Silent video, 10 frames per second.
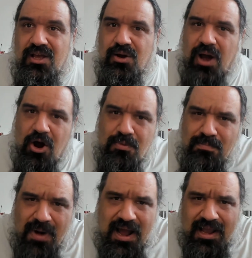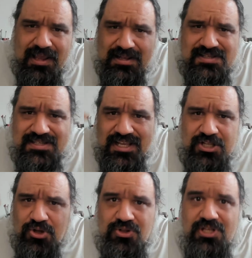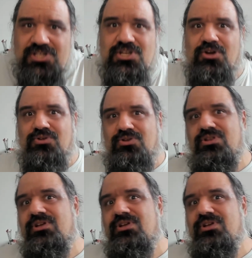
our minds get conditioned